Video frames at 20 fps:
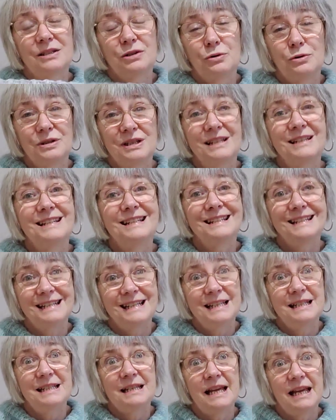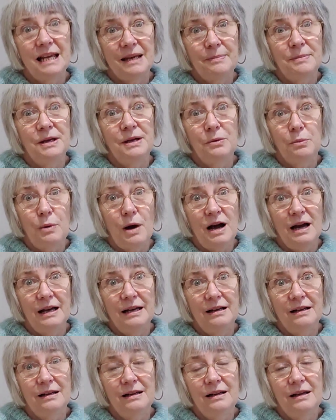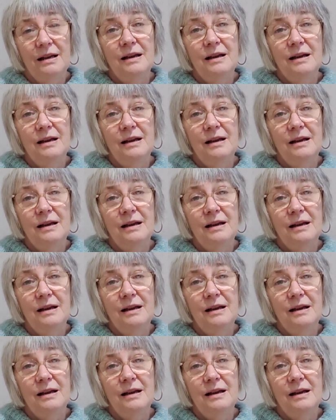sorted, it did take me a while,